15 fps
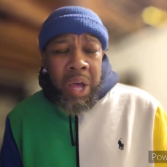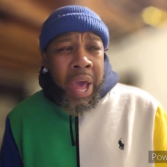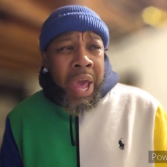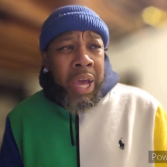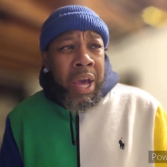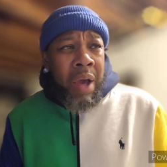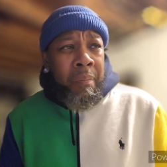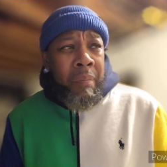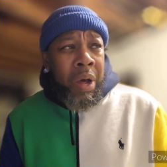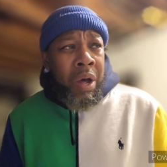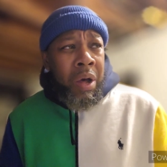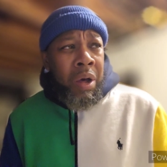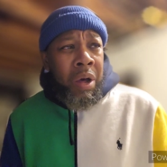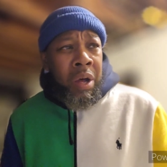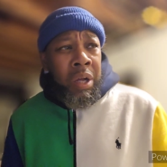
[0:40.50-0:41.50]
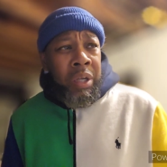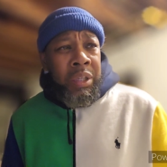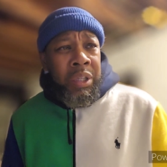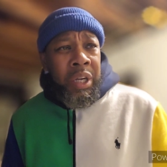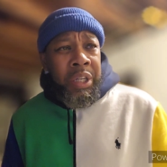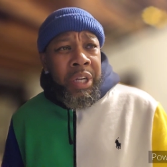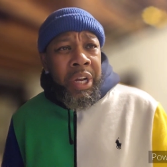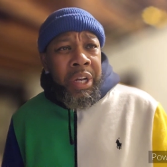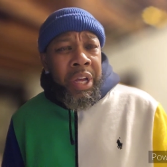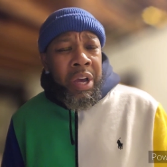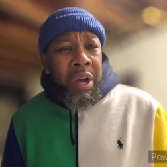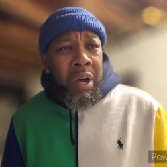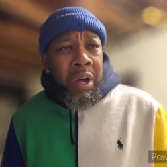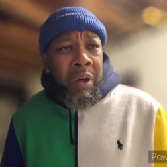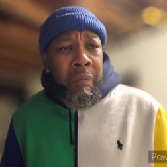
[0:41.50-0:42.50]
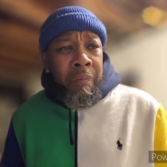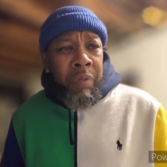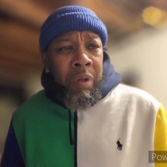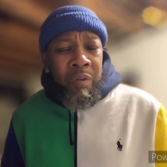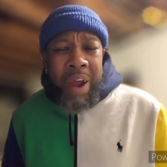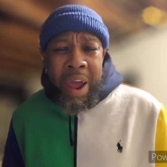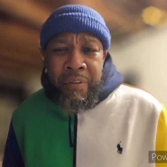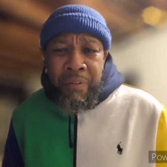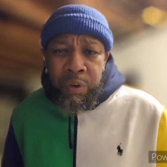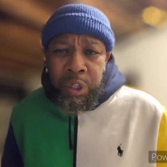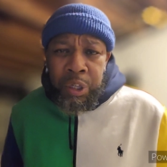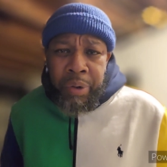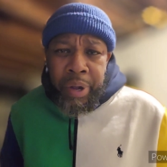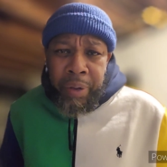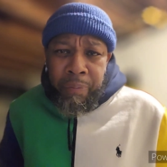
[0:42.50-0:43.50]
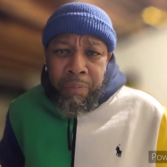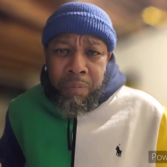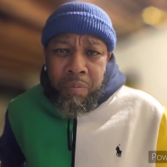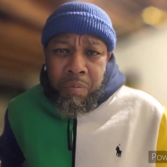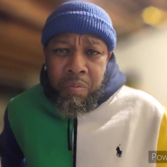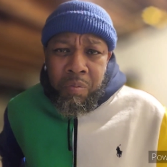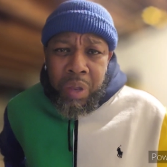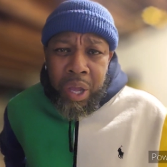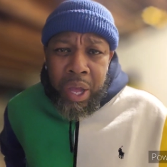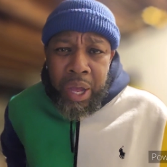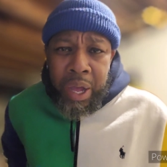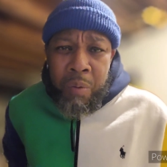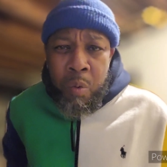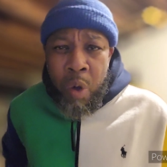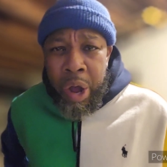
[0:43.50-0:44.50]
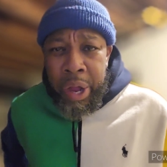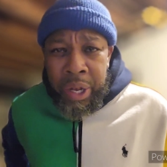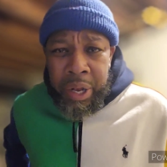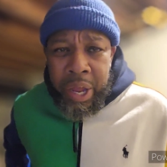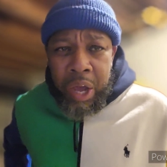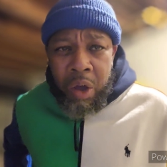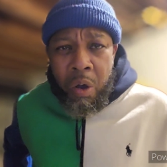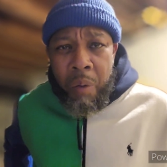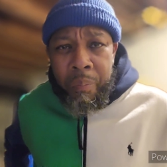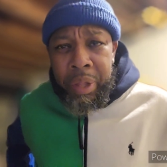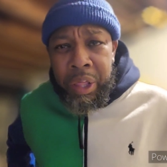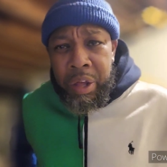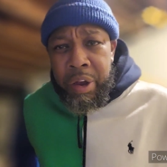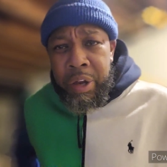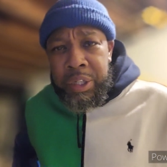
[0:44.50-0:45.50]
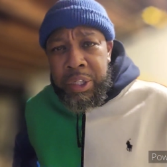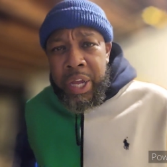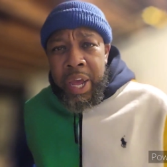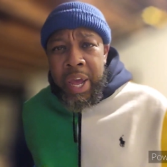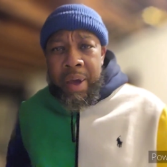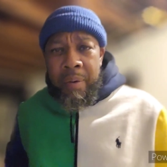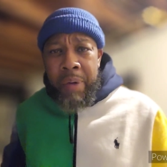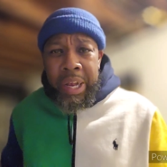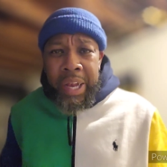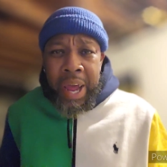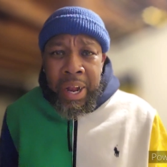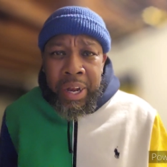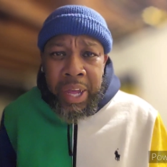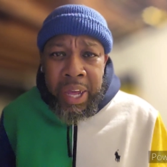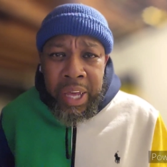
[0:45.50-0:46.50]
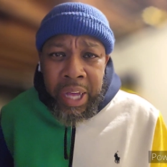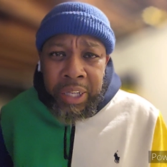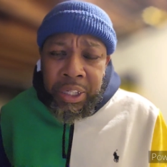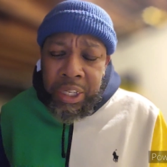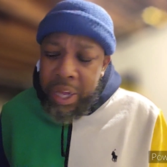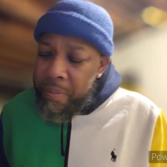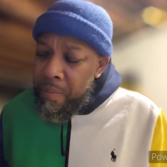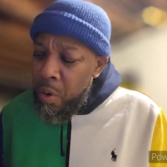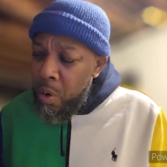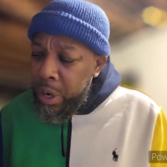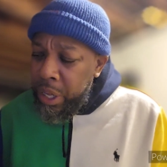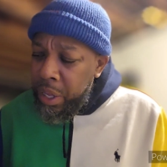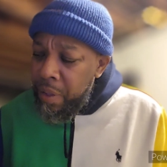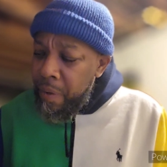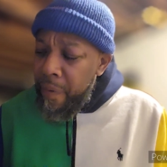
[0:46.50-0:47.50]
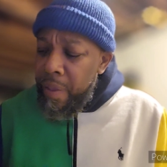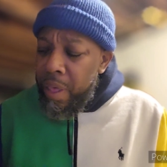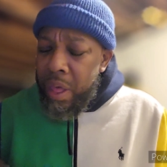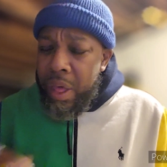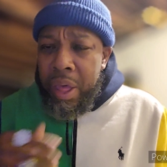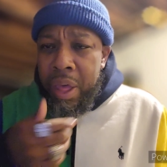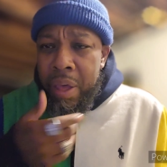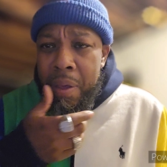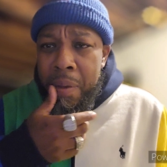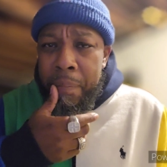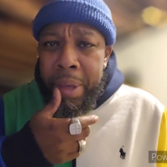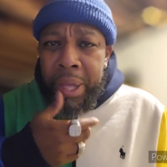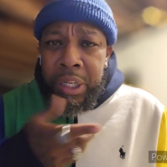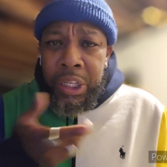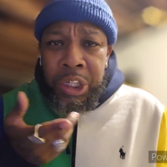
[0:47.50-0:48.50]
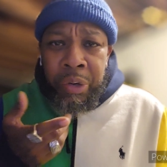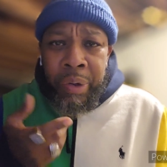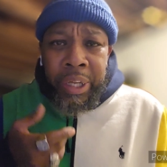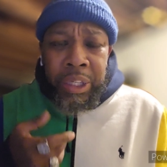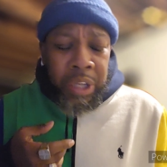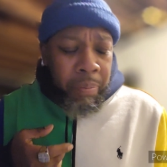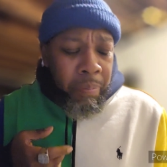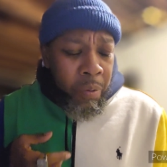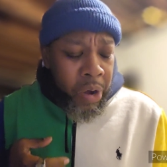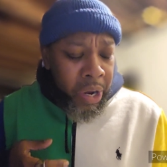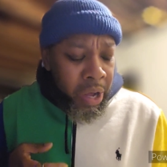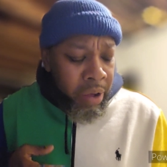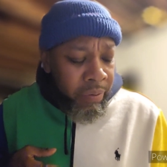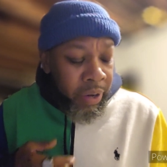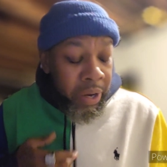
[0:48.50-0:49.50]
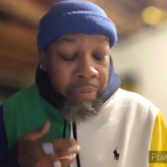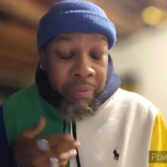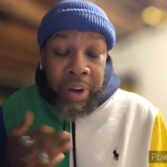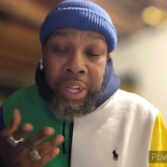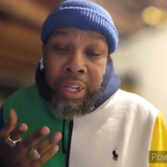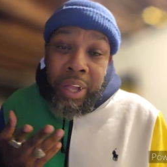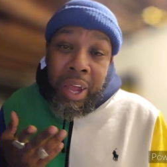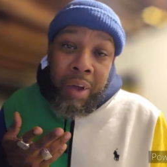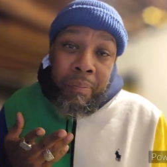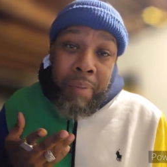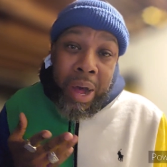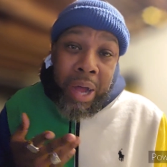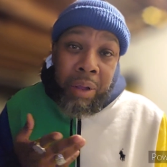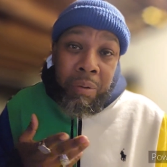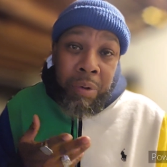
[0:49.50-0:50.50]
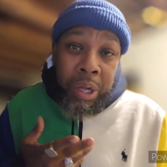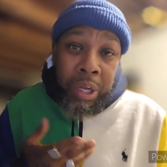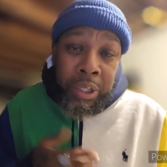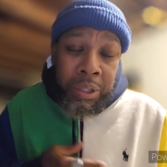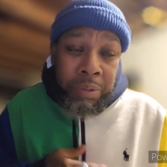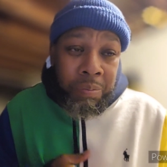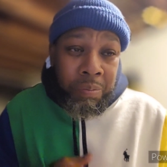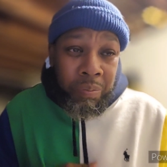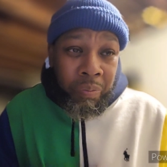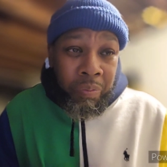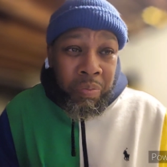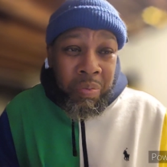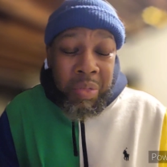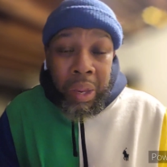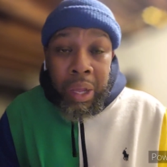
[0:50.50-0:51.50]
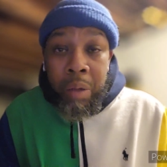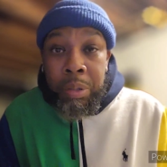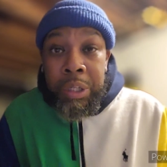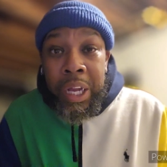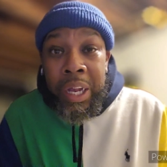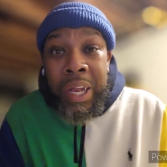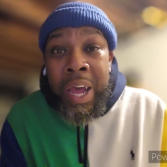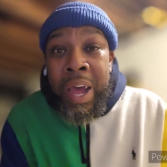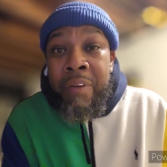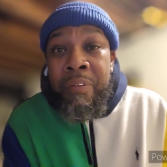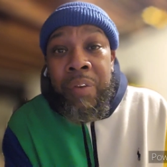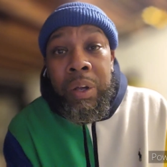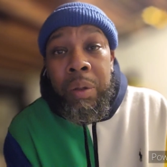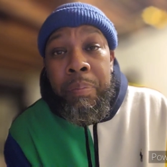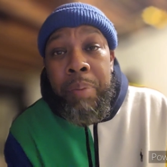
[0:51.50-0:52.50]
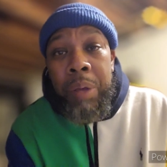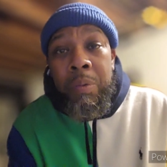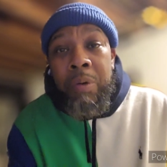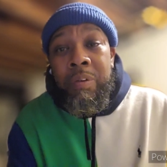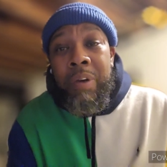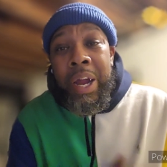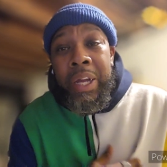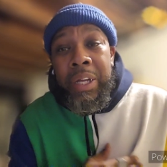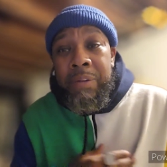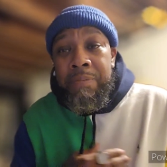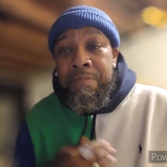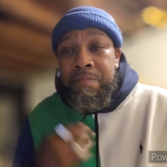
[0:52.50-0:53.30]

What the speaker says: I had got my did the raffle joint. I got one. They called me Thursday. I went down there yesterday morning, picked the joints up or whatever. And the funny thing about it was a line full of people, right?